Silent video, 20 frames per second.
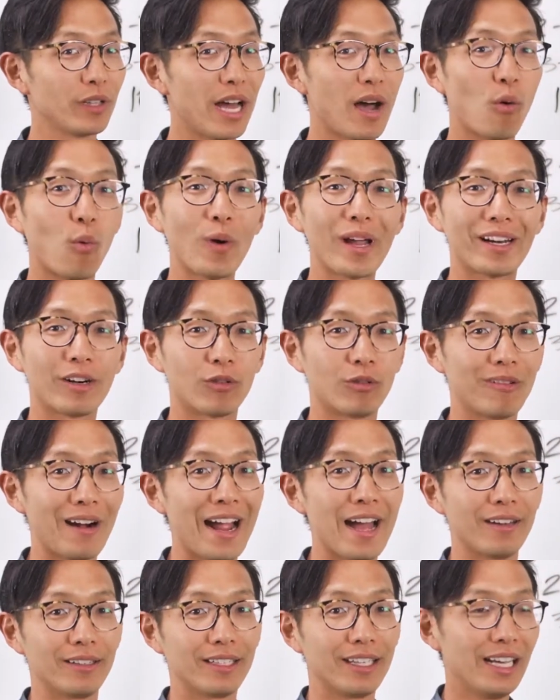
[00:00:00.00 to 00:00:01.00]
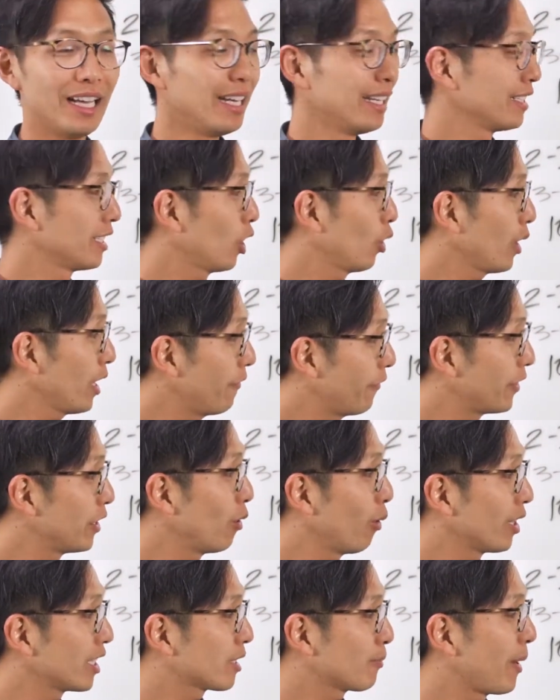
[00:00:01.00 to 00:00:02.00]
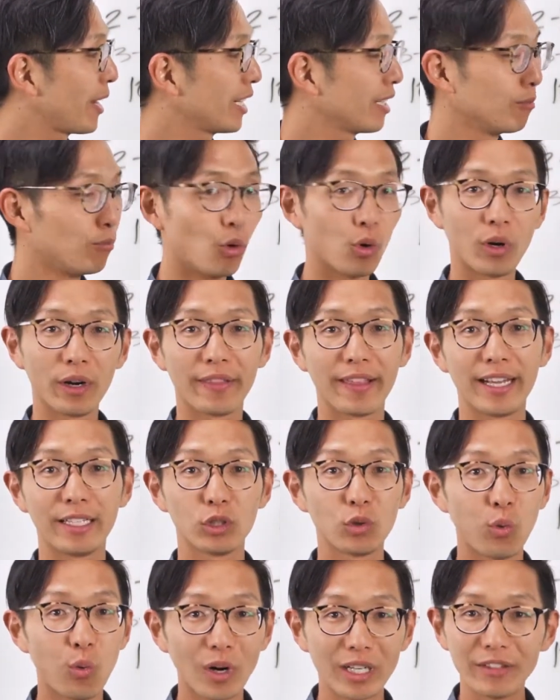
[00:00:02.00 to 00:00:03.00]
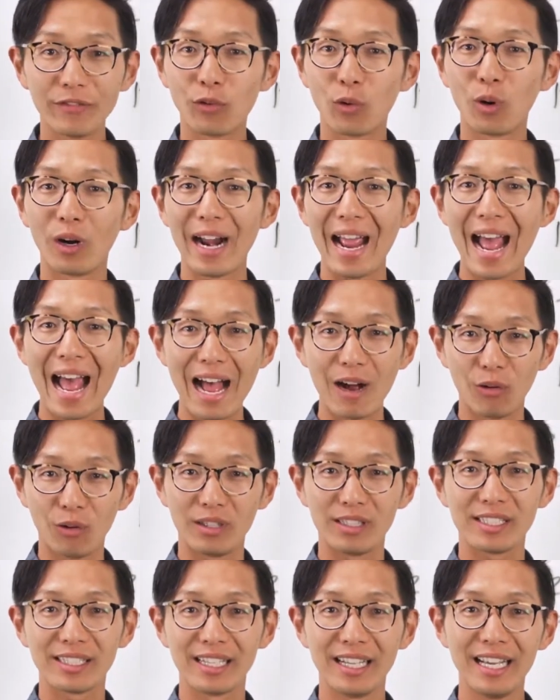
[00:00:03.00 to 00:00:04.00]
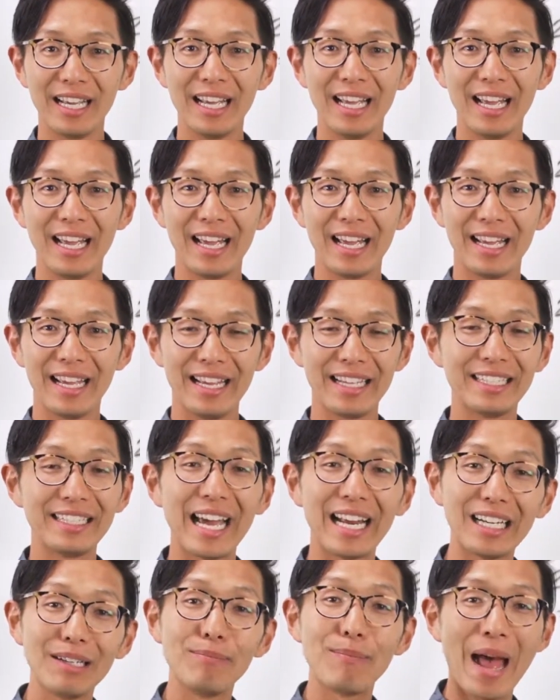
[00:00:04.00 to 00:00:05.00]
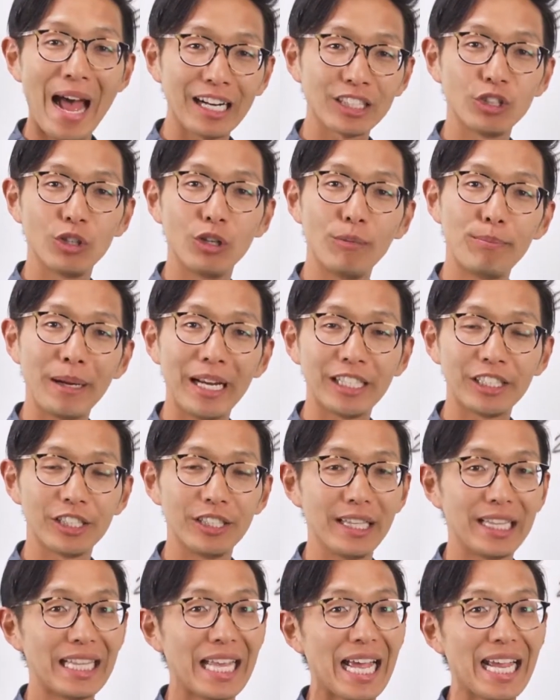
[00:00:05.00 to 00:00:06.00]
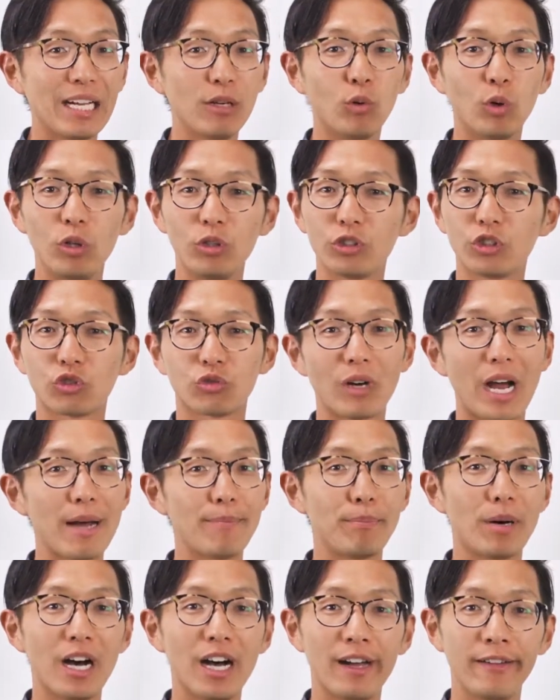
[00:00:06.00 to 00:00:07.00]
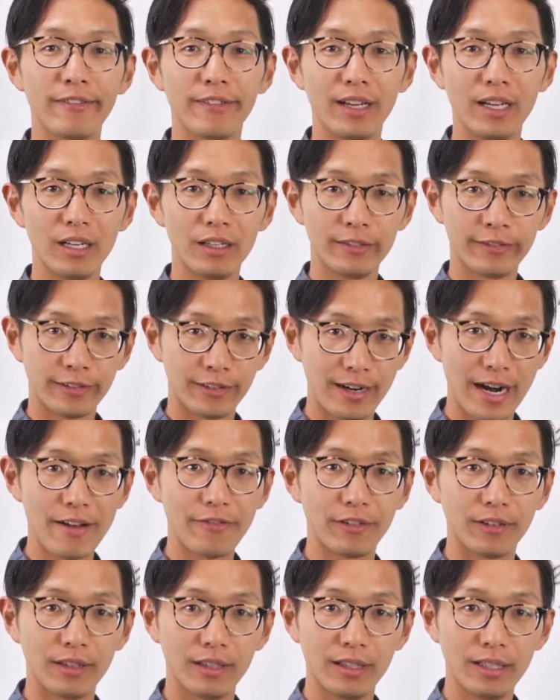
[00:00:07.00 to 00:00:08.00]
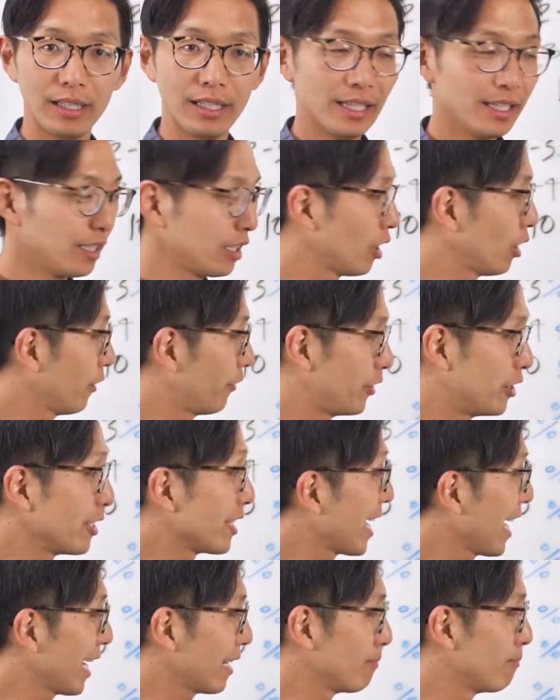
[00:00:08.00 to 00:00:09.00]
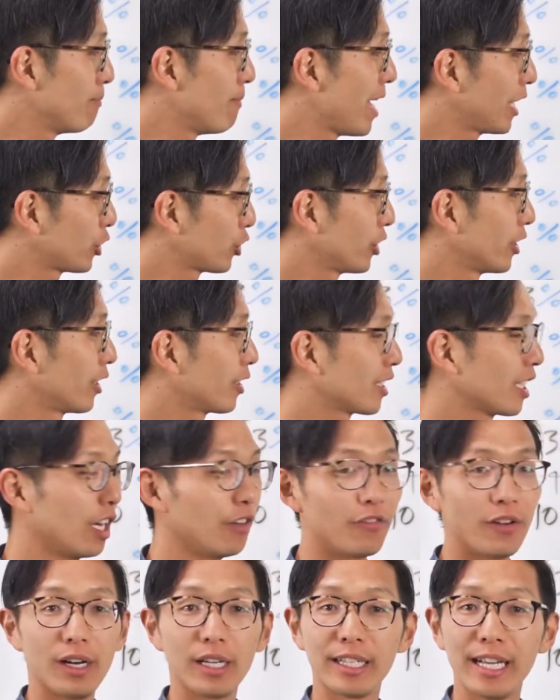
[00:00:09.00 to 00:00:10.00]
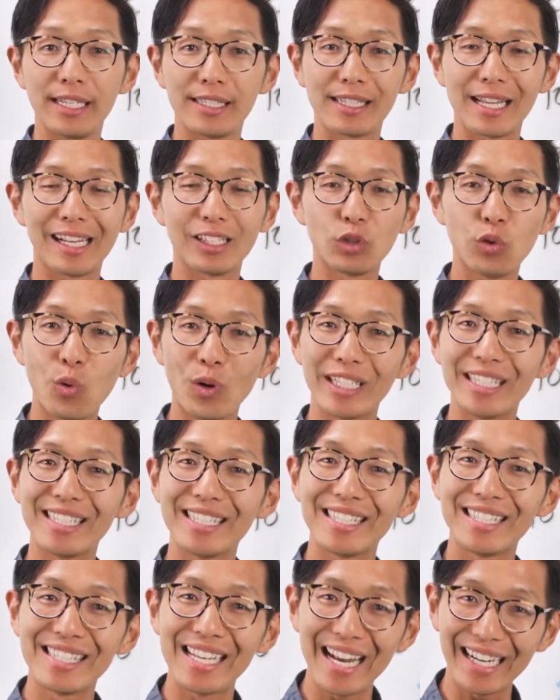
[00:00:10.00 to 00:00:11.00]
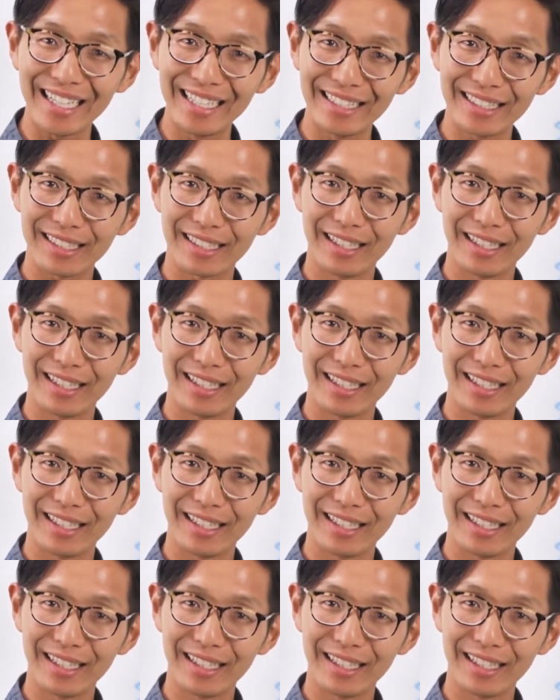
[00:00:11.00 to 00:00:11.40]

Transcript: not wait around. So if you are spending more than 24 hours in getting back to a patient, they will drop off forever. So if you can't measure yourself against that 20-second